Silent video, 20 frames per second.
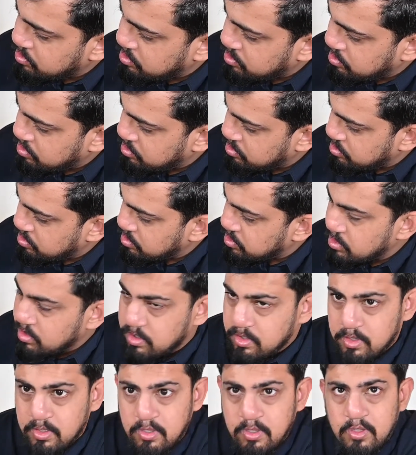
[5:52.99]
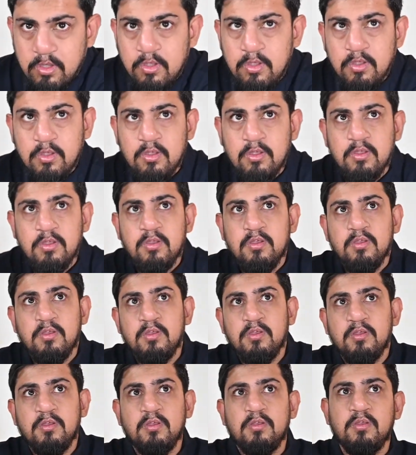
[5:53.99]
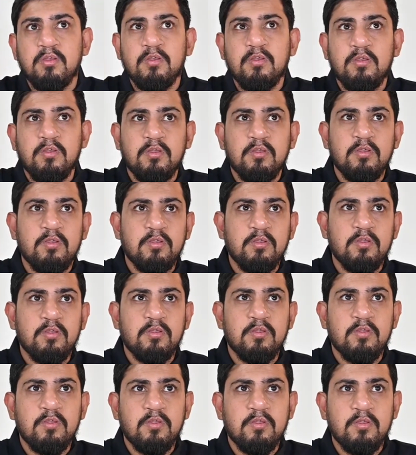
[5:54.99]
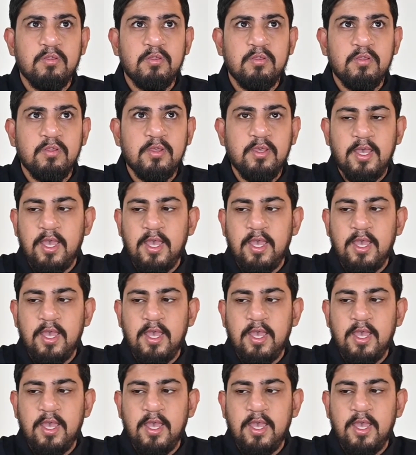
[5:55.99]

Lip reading: Nobody speaks.